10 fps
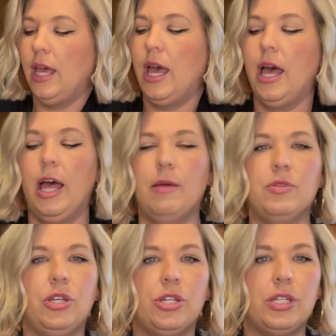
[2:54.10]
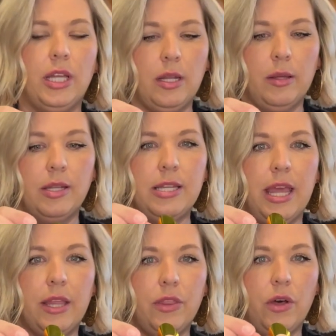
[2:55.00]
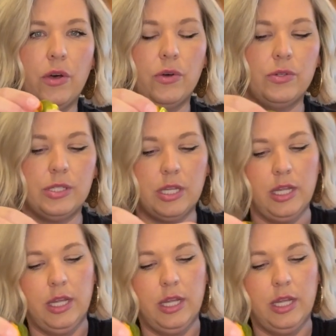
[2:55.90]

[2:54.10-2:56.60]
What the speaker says: So you're just gonna take those